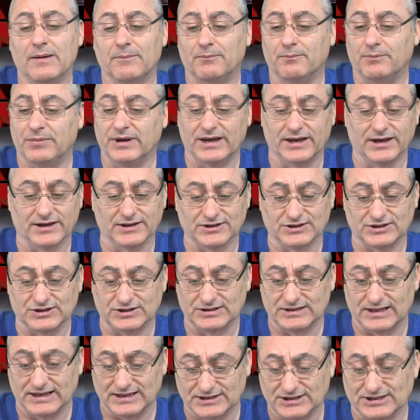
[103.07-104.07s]
Because
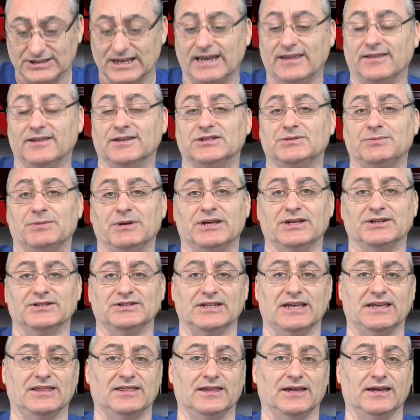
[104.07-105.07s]
they say this because
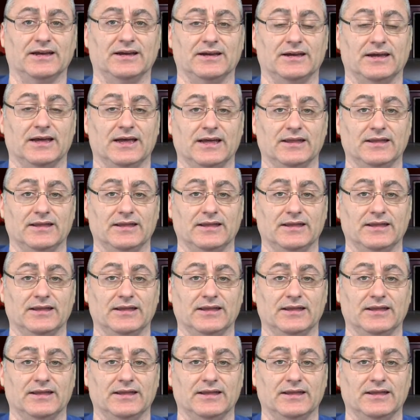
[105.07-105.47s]
they think